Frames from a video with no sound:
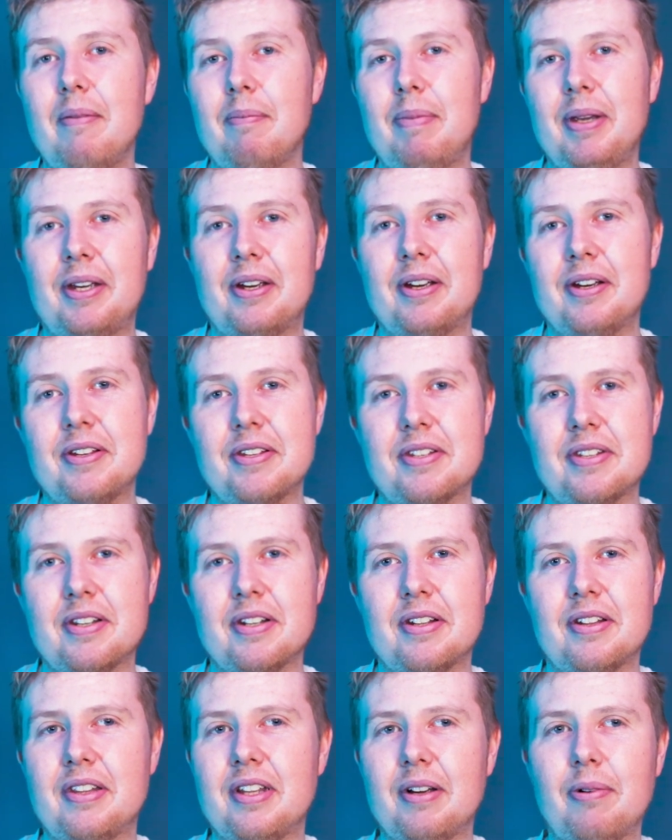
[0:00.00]
because
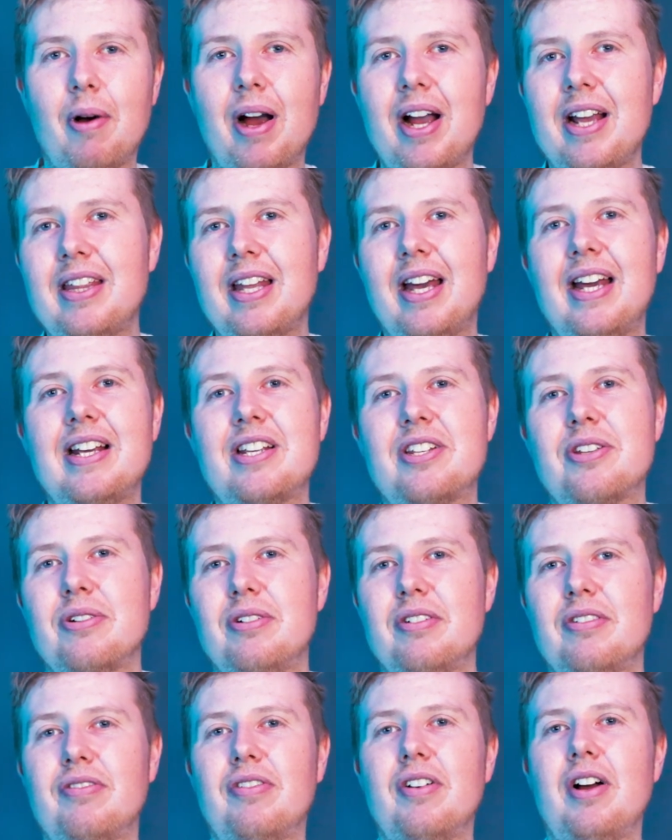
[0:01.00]
the way they
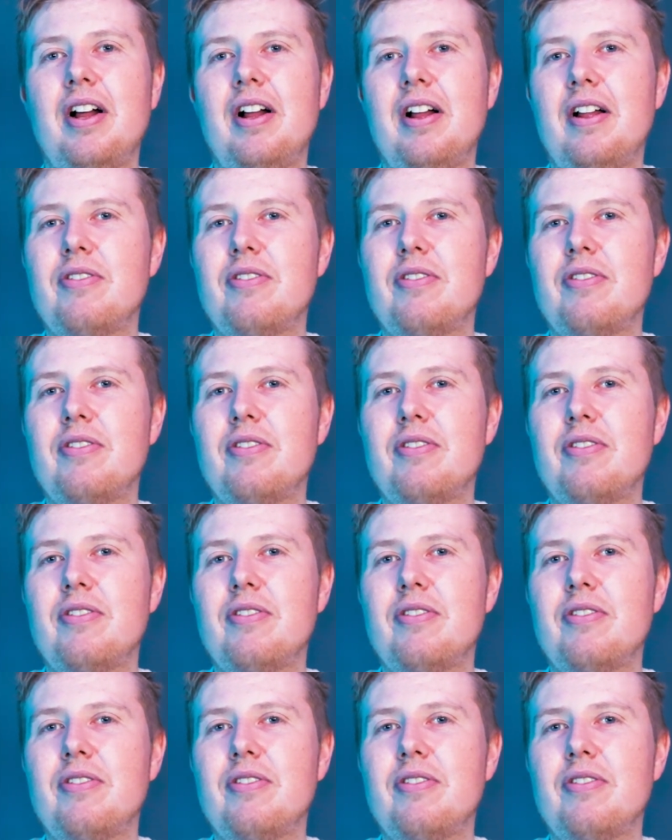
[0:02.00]
sort of